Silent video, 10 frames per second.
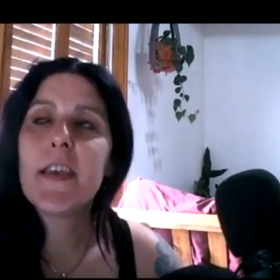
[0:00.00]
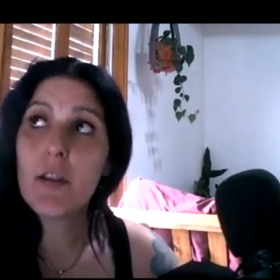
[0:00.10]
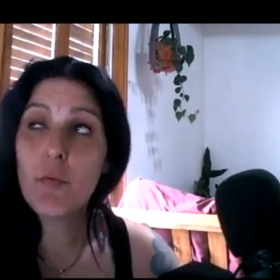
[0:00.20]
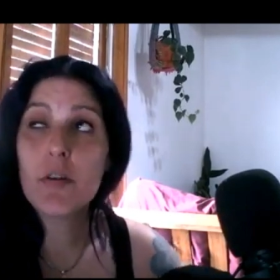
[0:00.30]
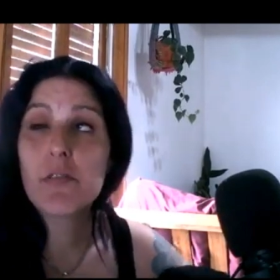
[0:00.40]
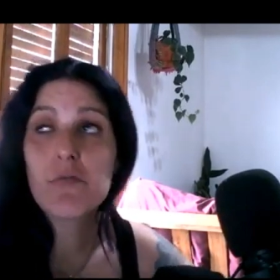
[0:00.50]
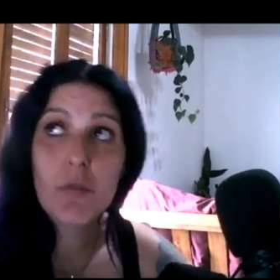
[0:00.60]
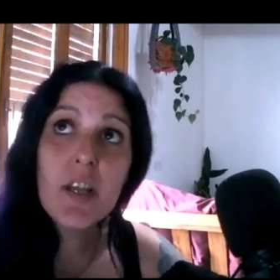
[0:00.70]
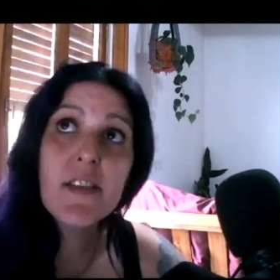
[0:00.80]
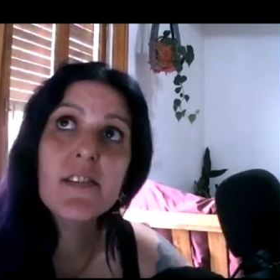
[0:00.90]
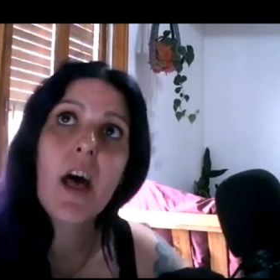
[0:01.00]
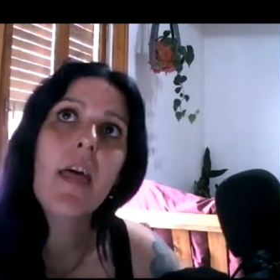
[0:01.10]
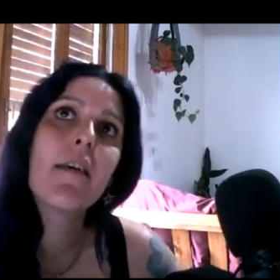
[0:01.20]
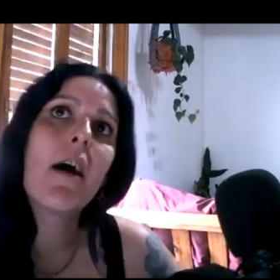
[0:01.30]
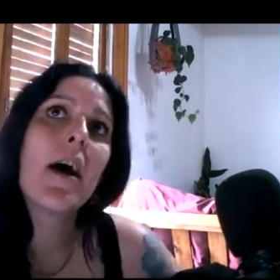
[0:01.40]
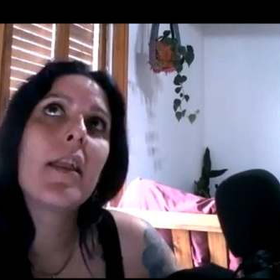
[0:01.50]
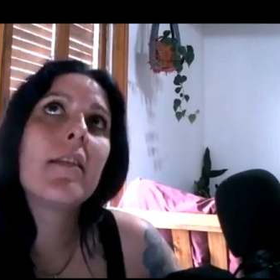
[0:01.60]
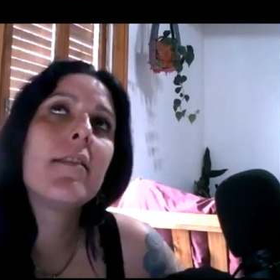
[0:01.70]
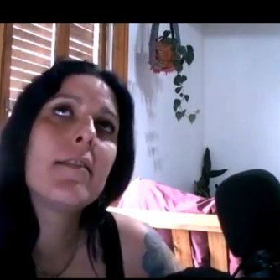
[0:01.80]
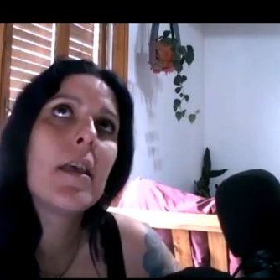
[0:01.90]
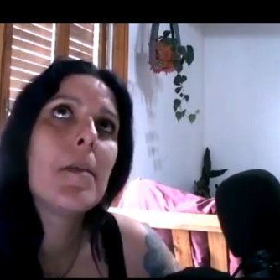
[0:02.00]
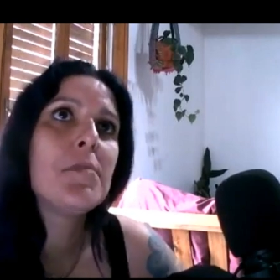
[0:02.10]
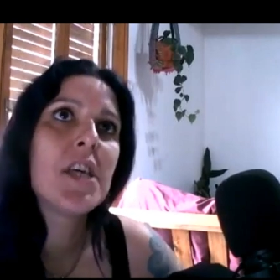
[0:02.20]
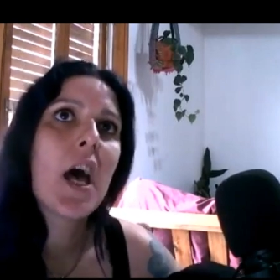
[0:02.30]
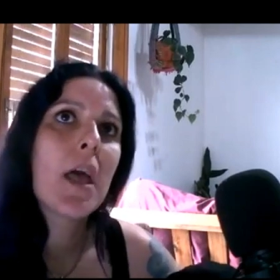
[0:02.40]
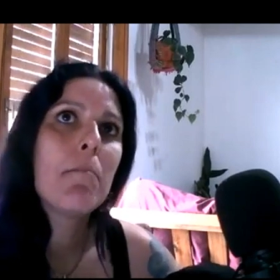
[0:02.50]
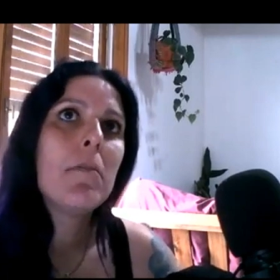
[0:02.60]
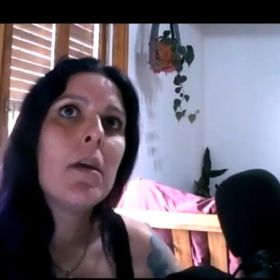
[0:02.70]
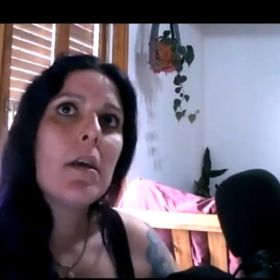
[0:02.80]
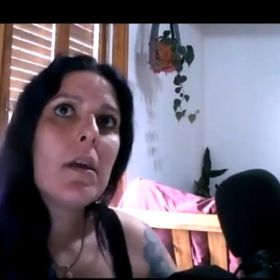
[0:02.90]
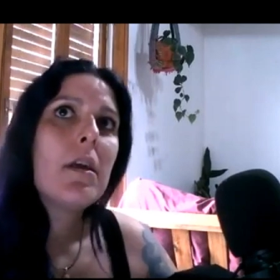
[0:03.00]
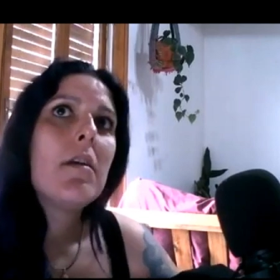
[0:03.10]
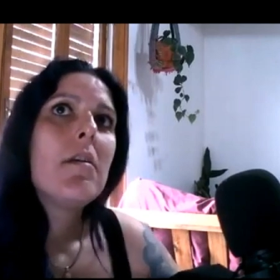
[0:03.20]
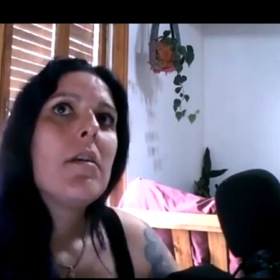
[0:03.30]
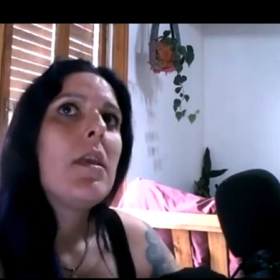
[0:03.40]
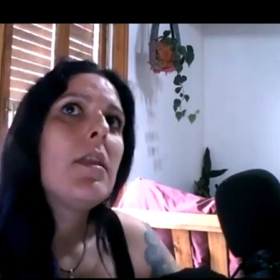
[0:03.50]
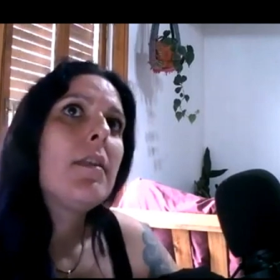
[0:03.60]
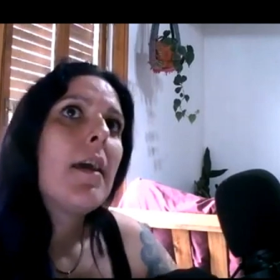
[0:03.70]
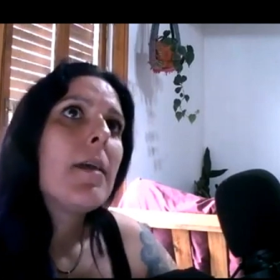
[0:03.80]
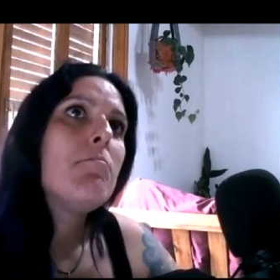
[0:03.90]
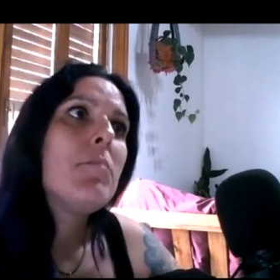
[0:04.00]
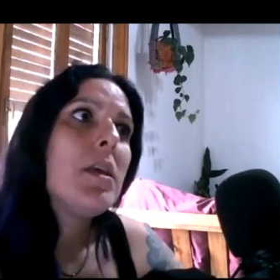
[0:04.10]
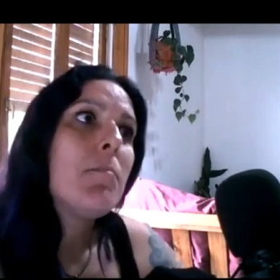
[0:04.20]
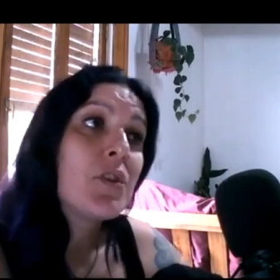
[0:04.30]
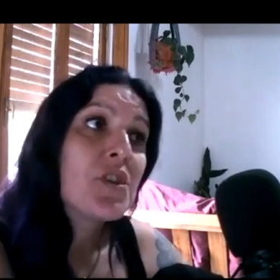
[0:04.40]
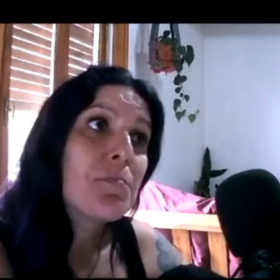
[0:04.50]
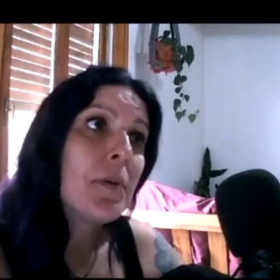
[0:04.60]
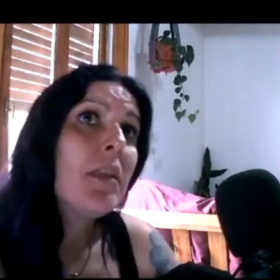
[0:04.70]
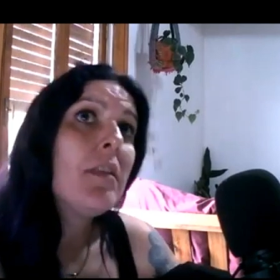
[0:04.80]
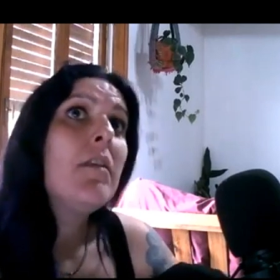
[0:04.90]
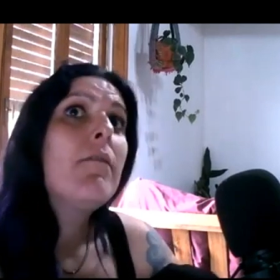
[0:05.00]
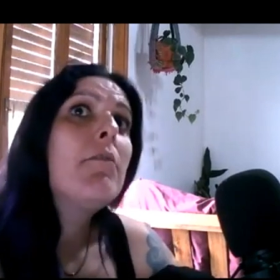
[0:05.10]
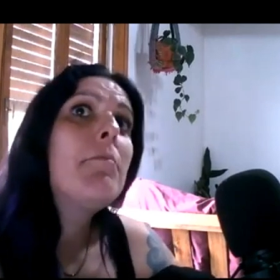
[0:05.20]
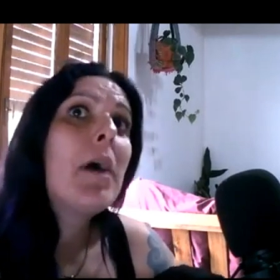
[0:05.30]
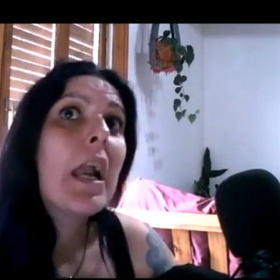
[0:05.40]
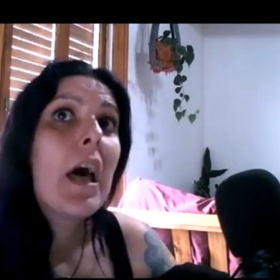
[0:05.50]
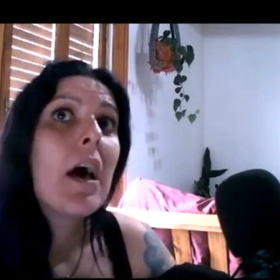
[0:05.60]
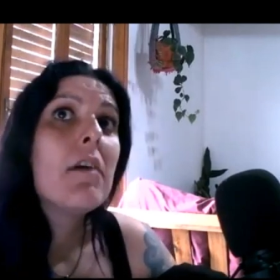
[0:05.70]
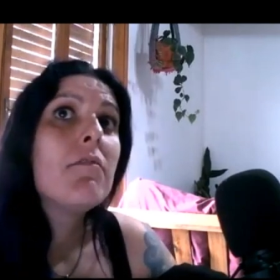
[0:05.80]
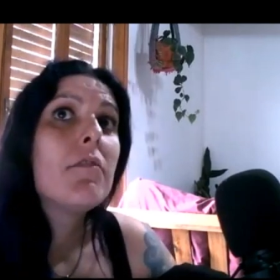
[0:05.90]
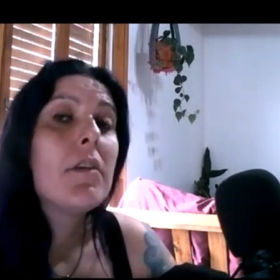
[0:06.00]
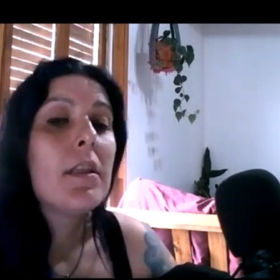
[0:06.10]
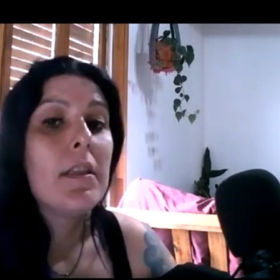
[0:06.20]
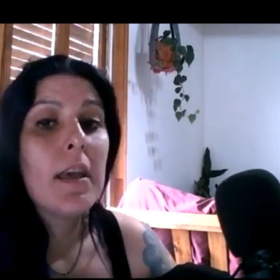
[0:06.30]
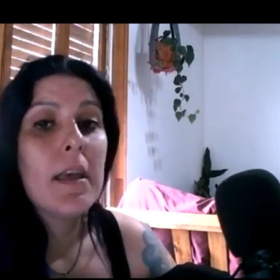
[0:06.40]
it was really sad, and at the same time, it gave me perspective of my life. It